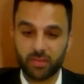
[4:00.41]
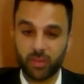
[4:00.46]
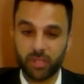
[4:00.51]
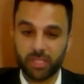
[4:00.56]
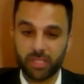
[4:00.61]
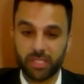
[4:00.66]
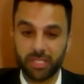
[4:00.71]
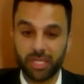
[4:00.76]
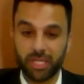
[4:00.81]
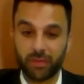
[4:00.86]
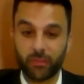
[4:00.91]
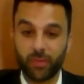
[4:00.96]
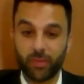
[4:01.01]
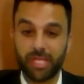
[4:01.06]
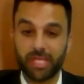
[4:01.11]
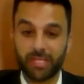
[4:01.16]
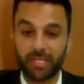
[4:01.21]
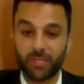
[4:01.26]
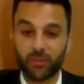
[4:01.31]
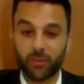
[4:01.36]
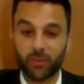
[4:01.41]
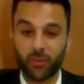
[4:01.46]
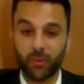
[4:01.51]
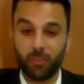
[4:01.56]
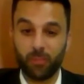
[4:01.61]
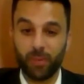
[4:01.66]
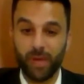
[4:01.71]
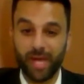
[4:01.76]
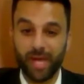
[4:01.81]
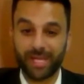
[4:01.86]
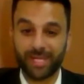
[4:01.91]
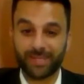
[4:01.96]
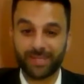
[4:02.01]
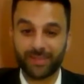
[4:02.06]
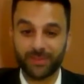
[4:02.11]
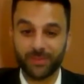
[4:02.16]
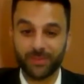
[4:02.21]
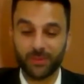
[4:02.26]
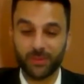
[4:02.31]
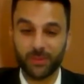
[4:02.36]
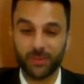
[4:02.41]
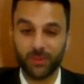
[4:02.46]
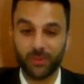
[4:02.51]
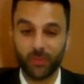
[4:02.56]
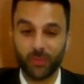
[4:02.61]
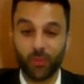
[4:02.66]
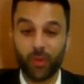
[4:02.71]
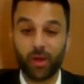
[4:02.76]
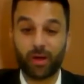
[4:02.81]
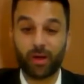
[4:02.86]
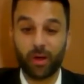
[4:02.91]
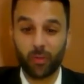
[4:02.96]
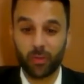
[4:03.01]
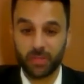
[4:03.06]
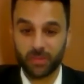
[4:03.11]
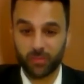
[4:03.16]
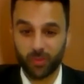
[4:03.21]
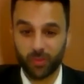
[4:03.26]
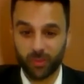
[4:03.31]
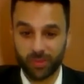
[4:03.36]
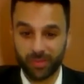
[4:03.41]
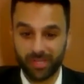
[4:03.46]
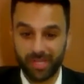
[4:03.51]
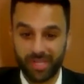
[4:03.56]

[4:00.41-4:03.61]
question, I really need to go back to where I was born.